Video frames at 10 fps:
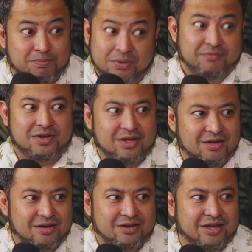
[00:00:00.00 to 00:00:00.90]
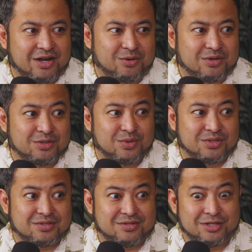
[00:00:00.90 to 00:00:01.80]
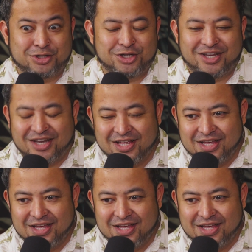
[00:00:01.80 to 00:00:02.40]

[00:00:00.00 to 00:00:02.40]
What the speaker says: pivoting was legit,